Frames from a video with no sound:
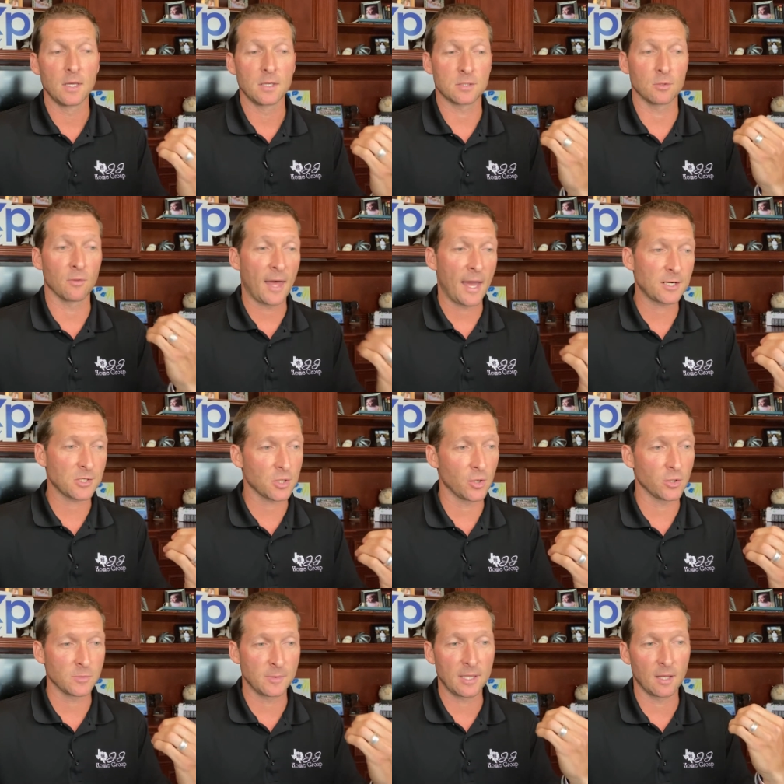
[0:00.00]
So that
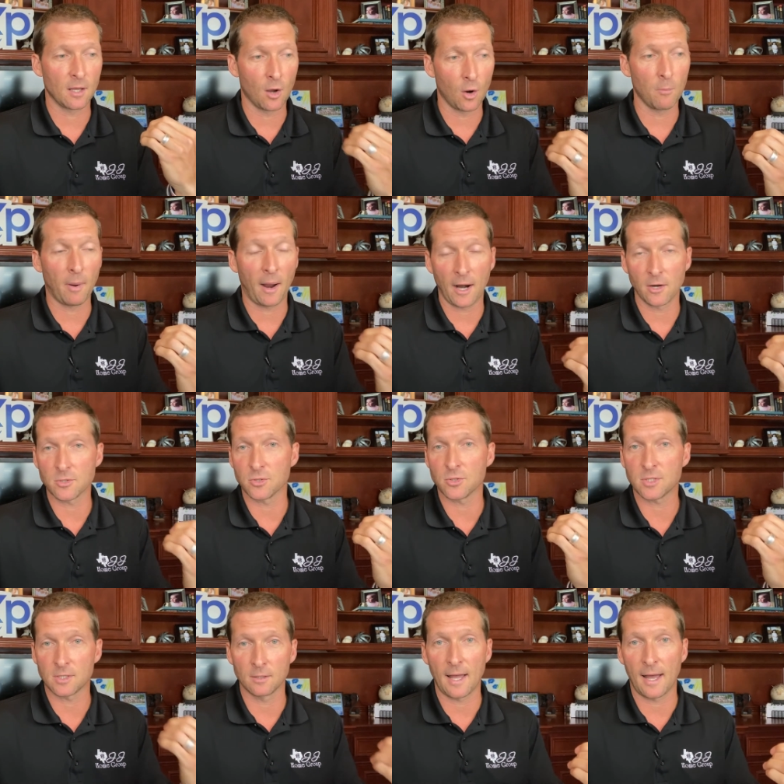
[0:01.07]
shows me that home buyers are
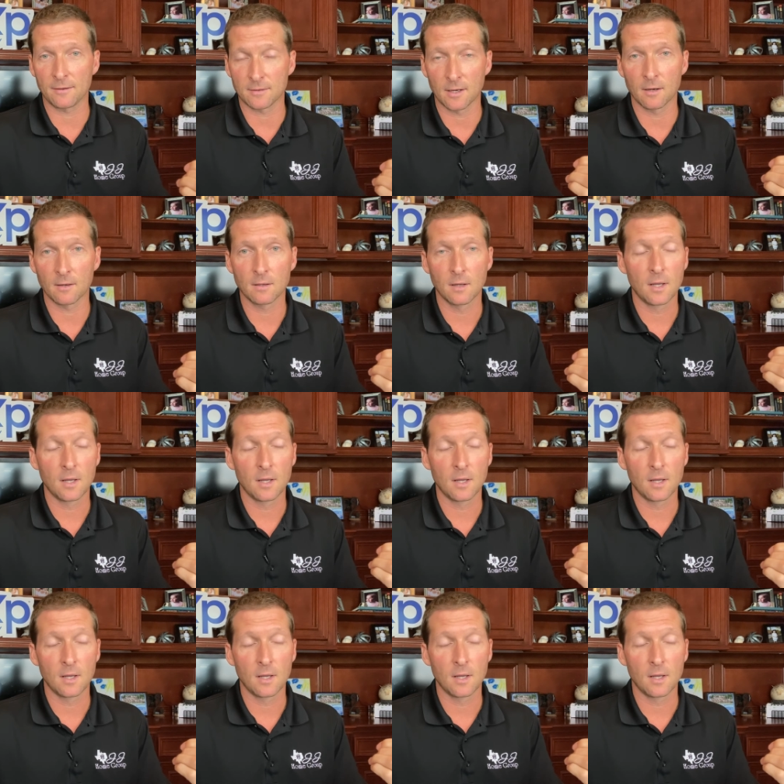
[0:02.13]
still out there.